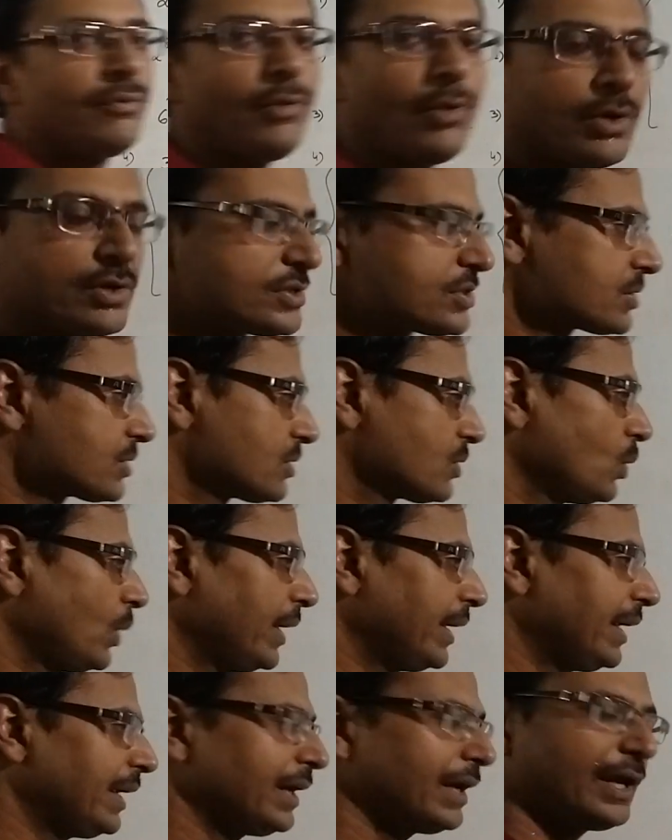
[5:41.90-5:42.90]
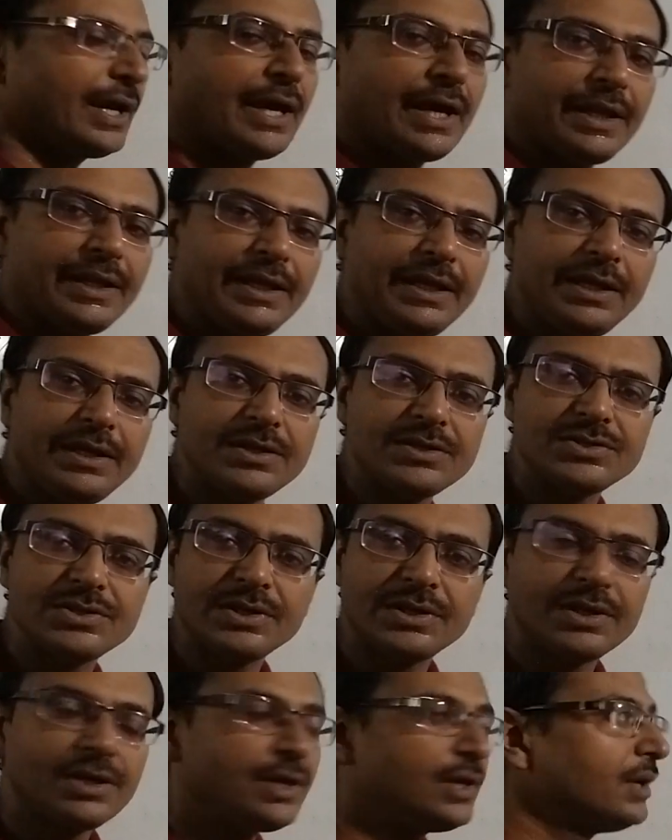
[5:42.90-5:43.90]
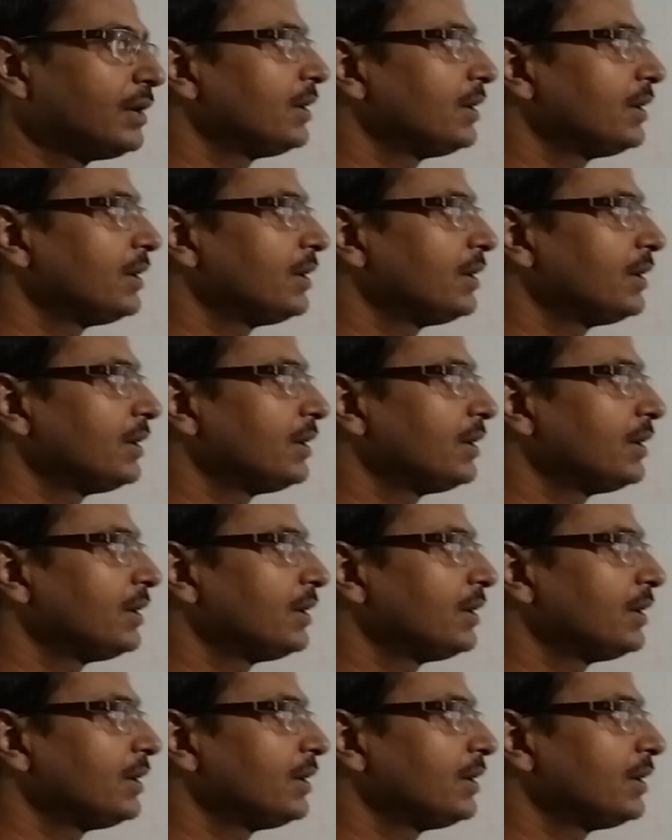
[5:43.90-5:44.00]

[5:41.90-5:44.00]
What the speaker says: for squaring any digit,